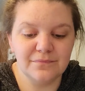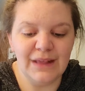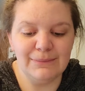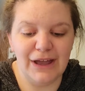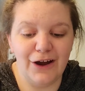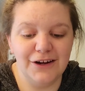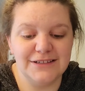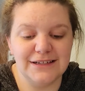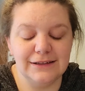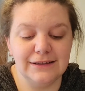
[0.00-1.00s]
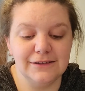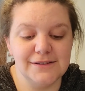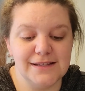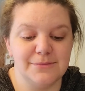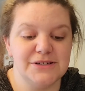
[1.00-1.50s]
My heart did a little
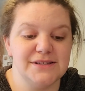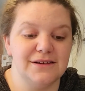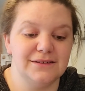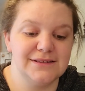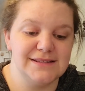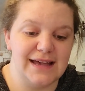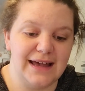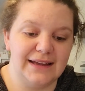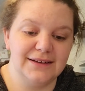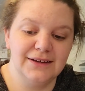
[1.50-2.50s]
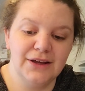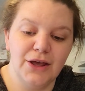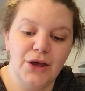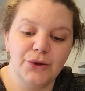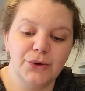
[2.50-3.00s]
somersault inside.
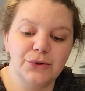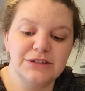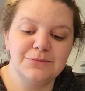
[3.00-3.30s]
Golden